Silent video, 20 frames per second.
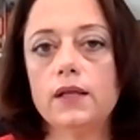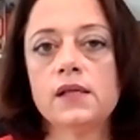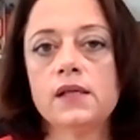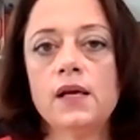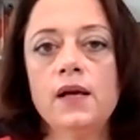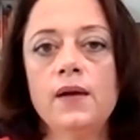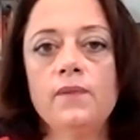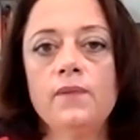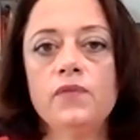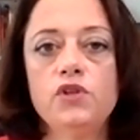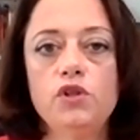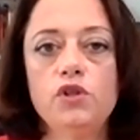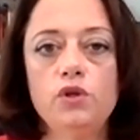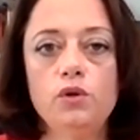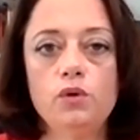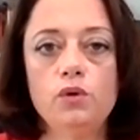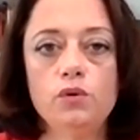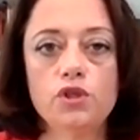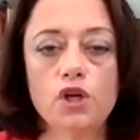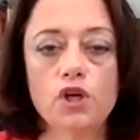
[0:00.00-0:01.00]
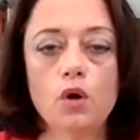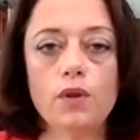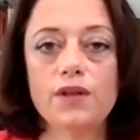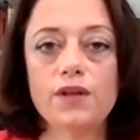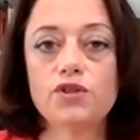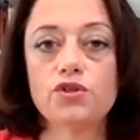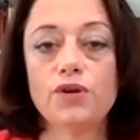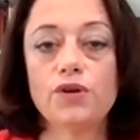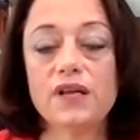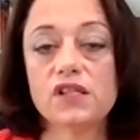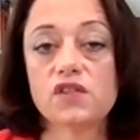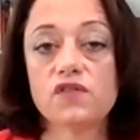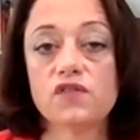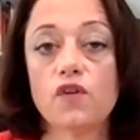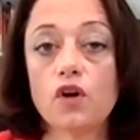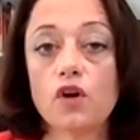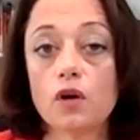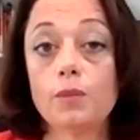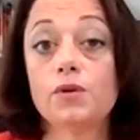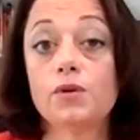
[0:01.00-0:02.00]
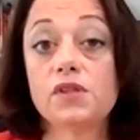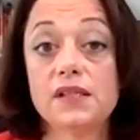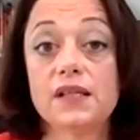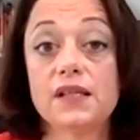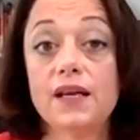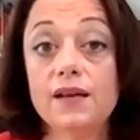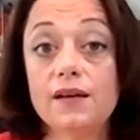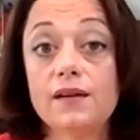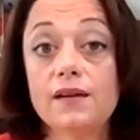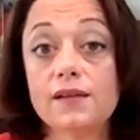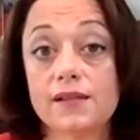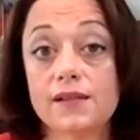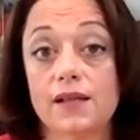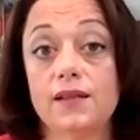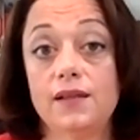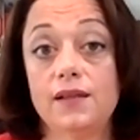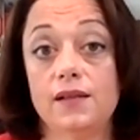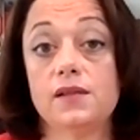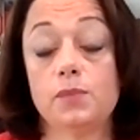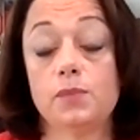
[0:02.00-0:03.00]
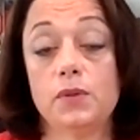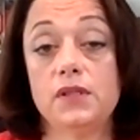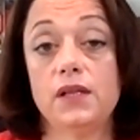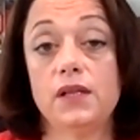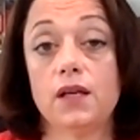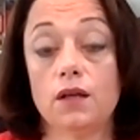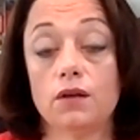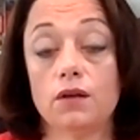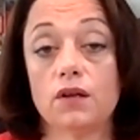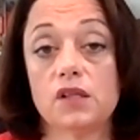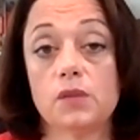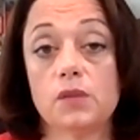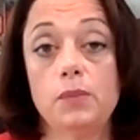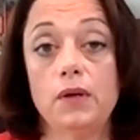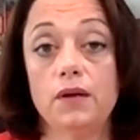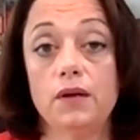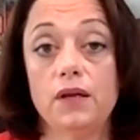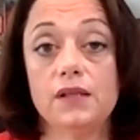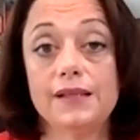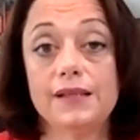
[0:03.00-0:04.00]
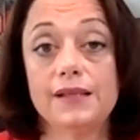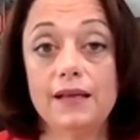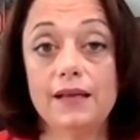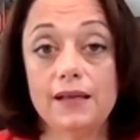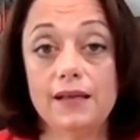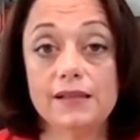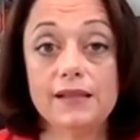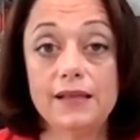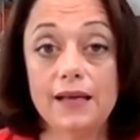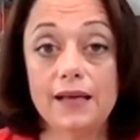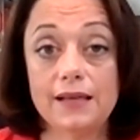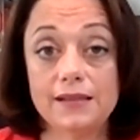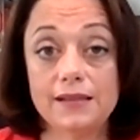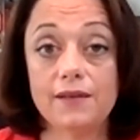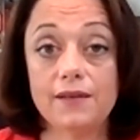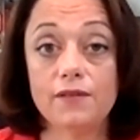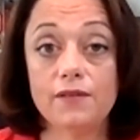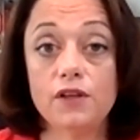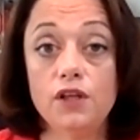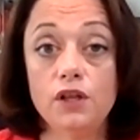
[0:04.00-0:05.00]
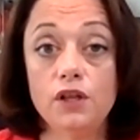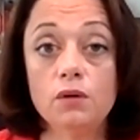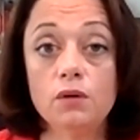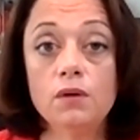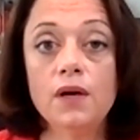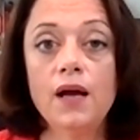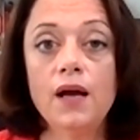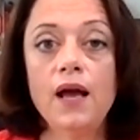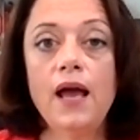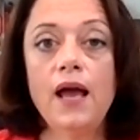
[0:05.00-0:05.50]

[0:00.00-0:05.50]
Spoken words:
to show the transferable skills that this particular experience has given you,